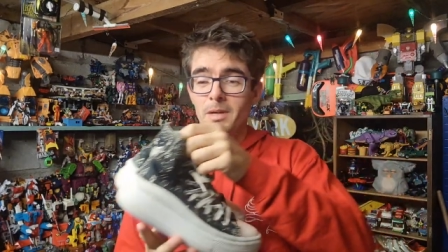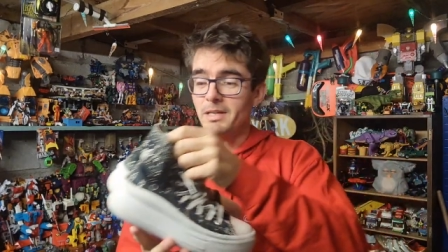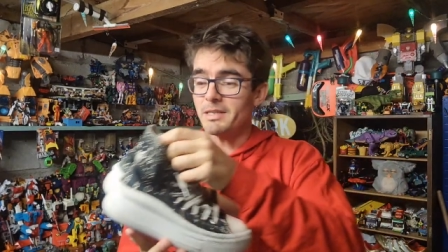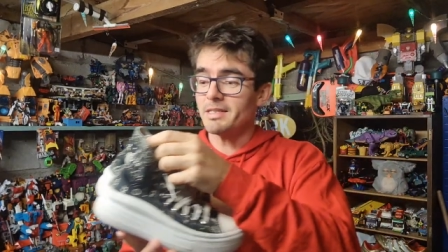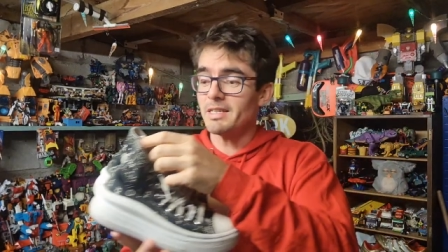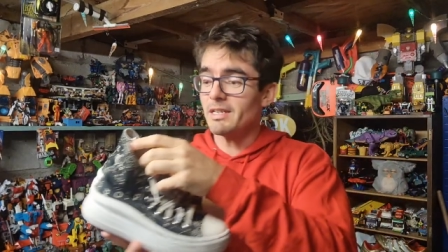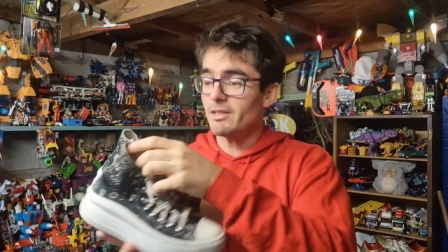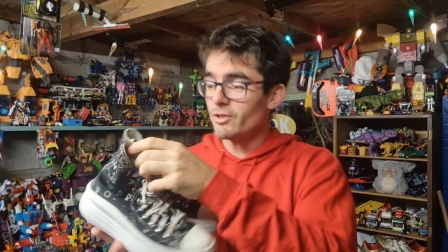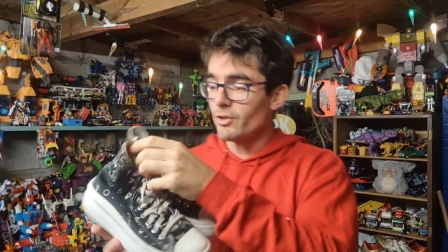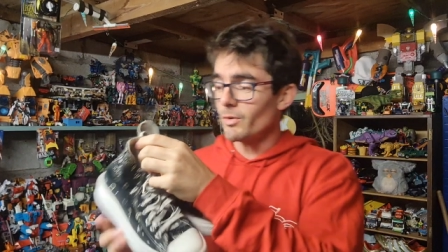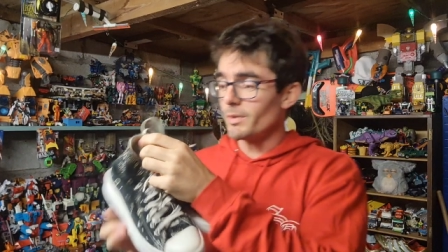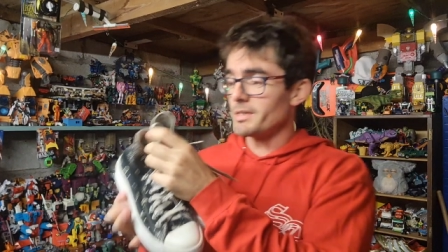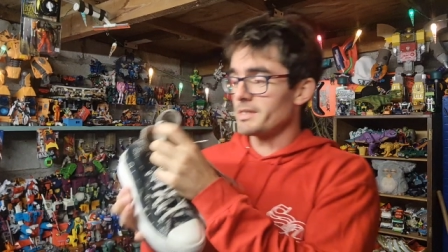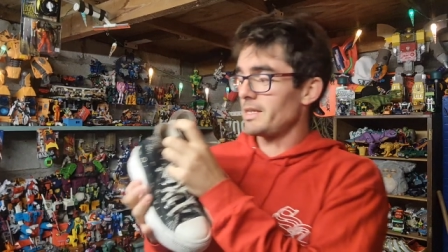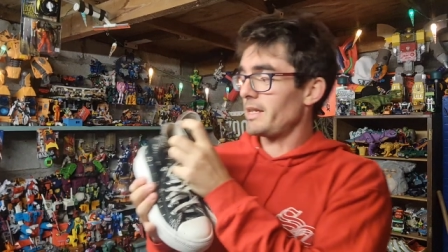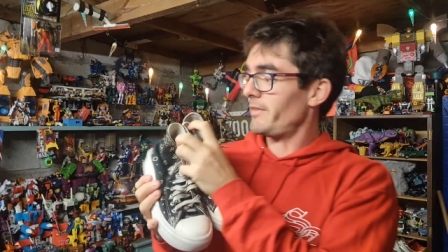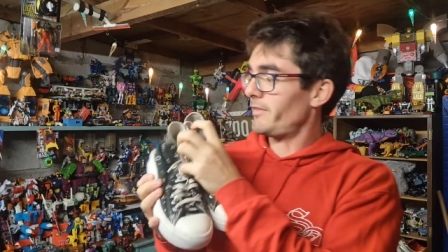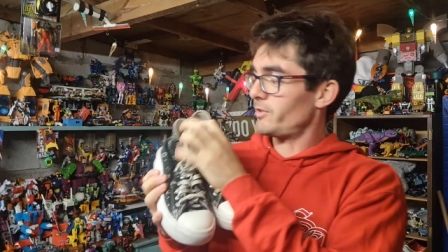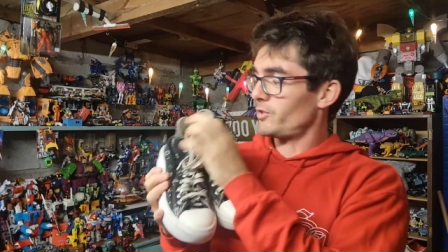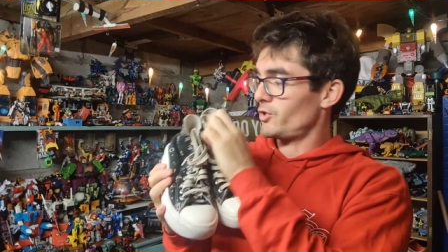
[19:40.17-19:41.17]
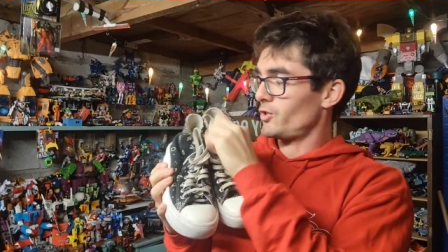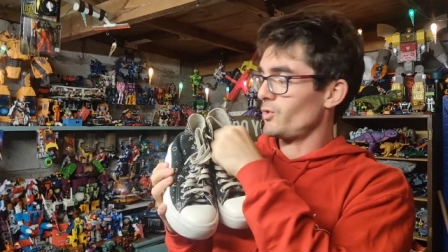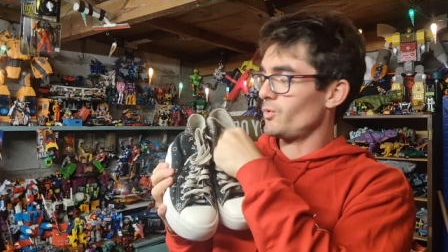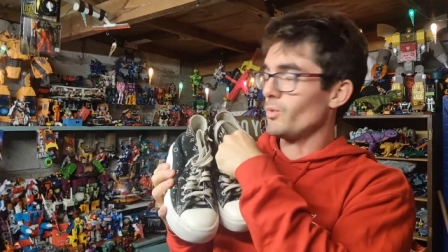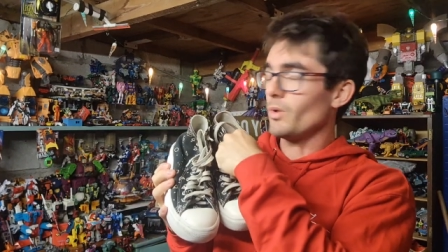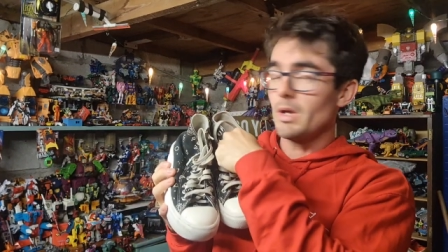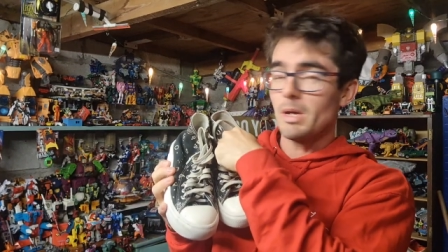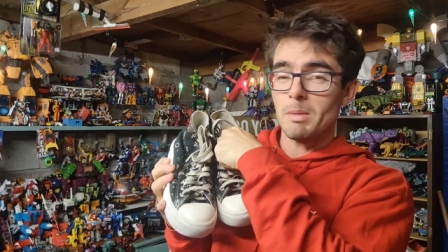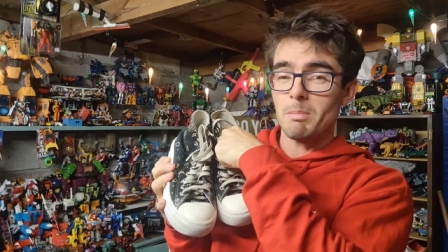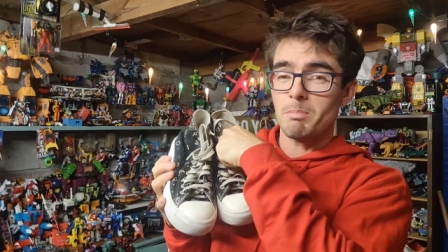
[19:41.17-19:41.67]
I did notice there are two
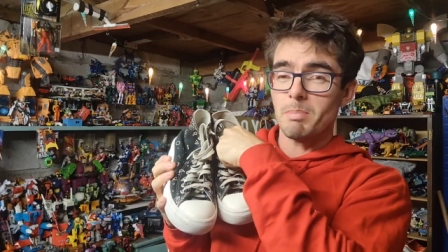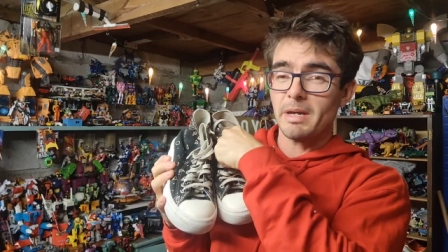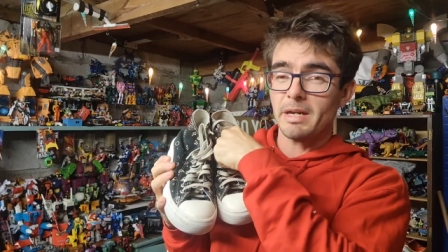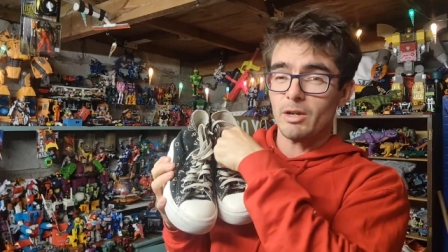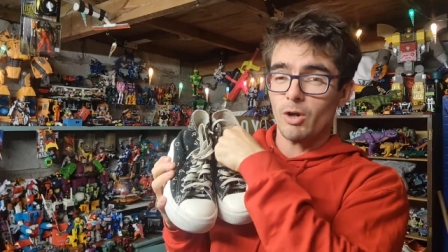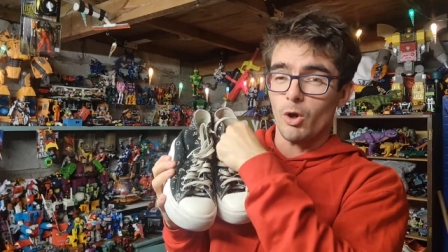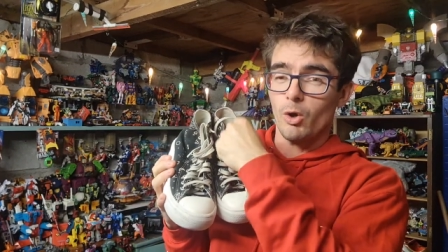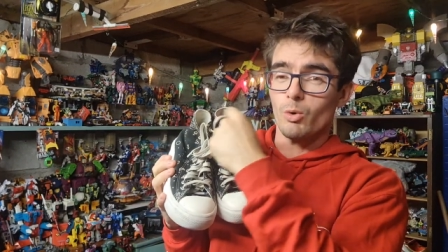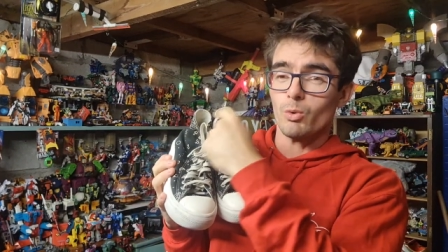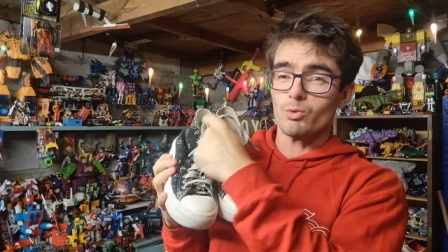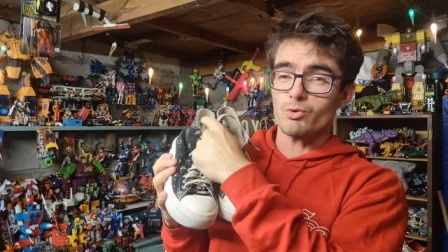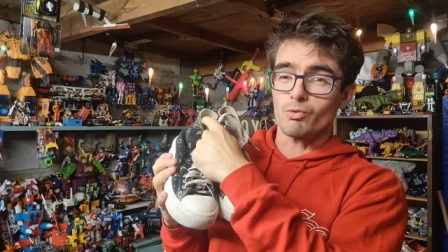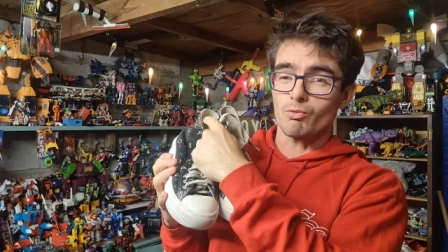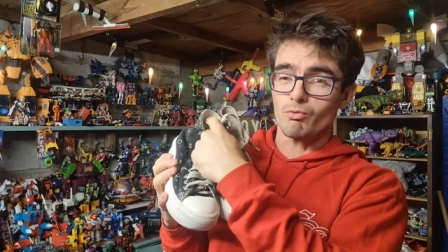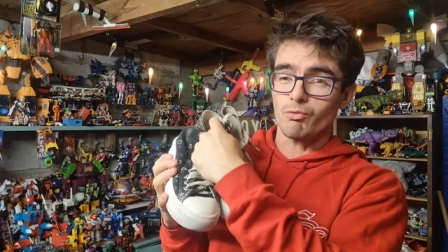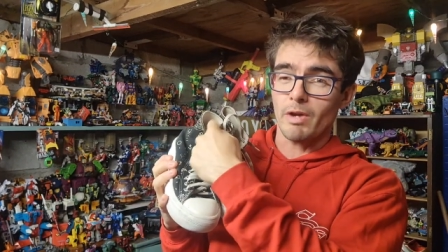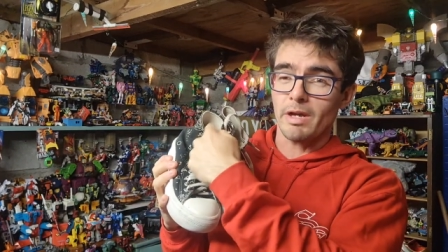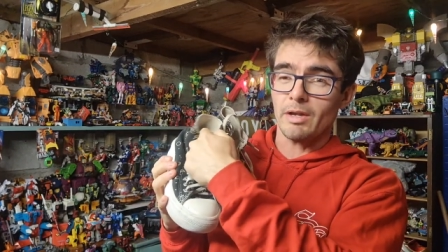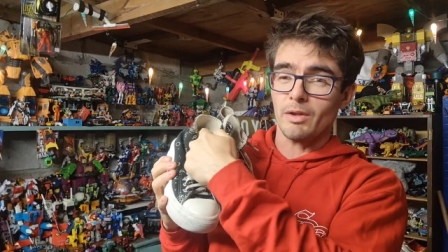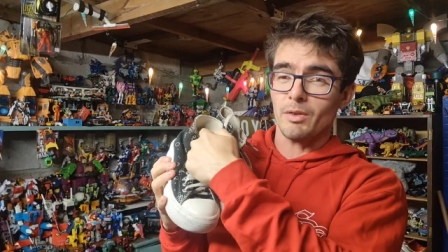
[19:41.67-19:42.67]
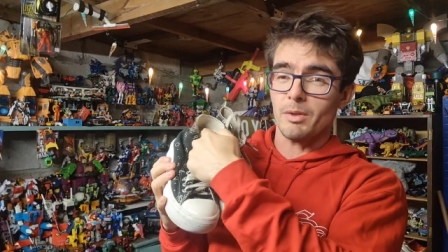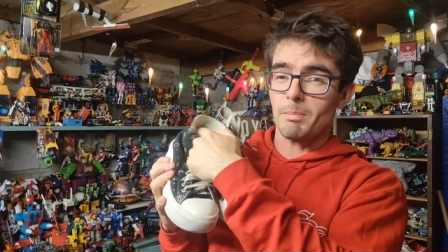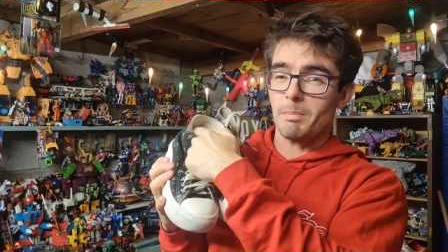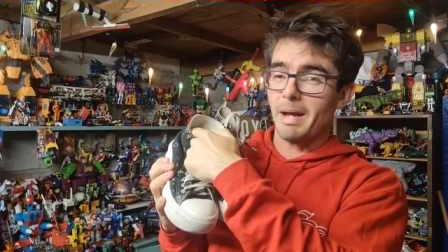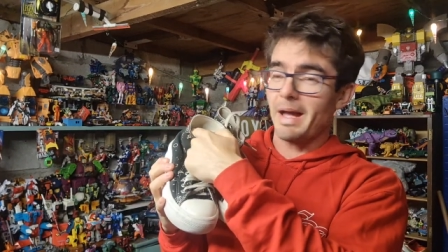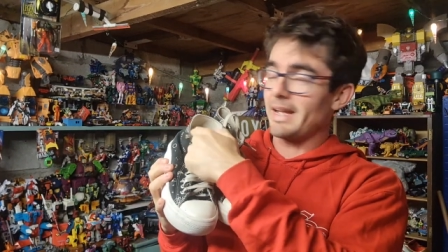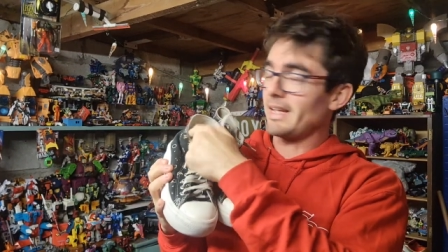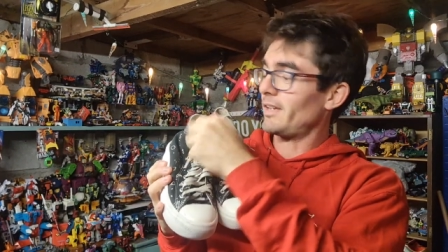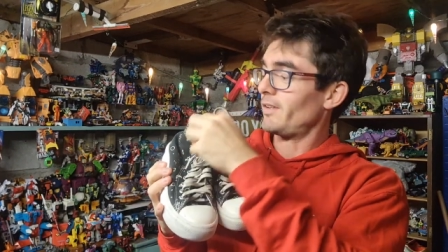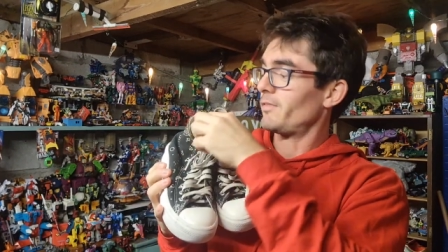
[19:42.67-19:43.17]
big holes right on the
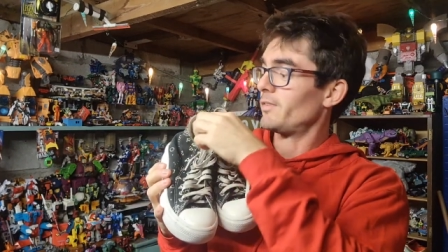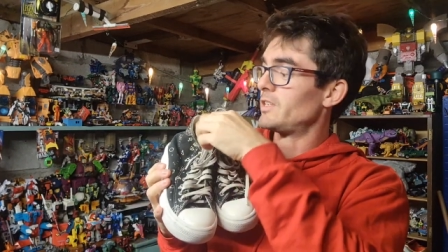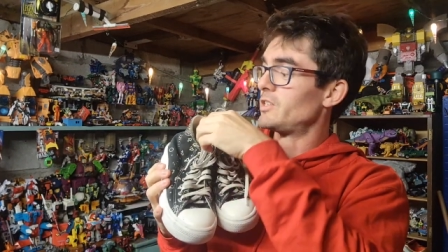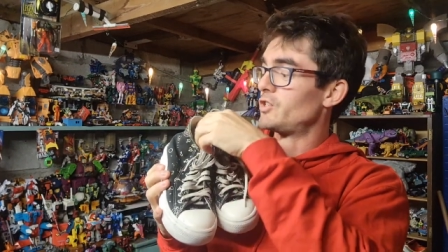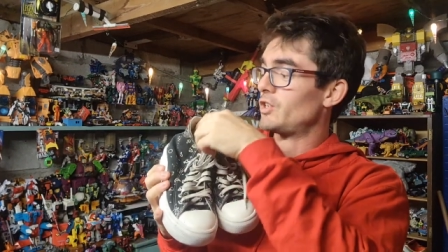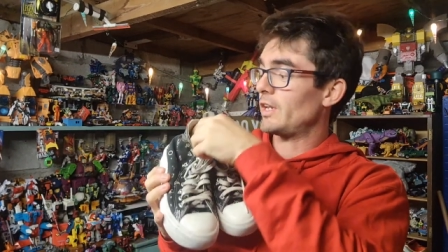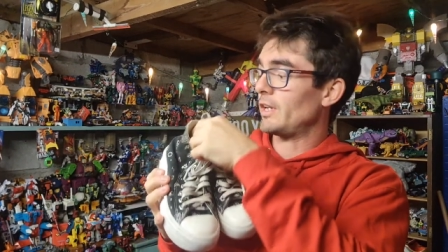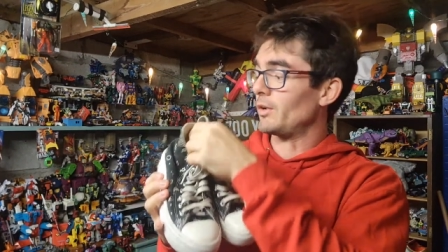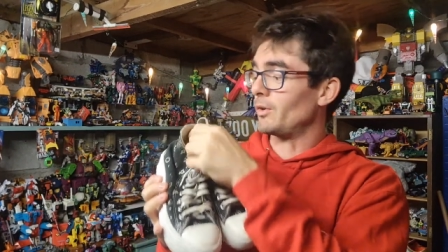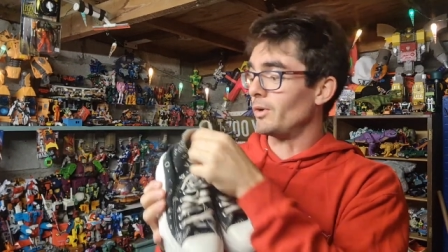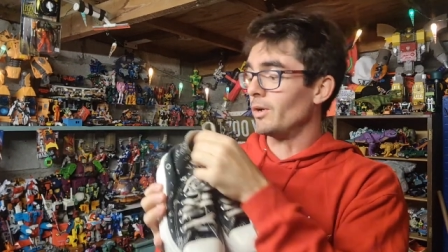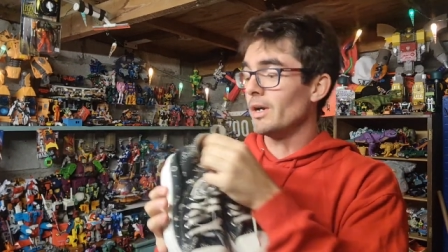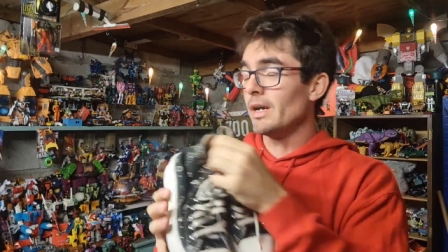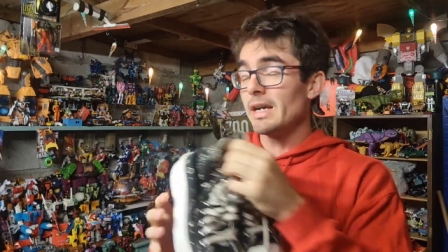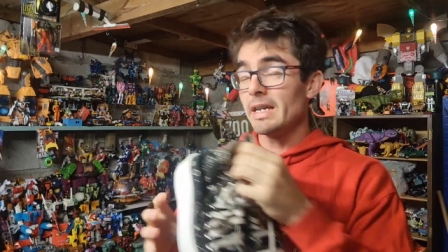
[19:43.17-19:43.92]
back of each heel.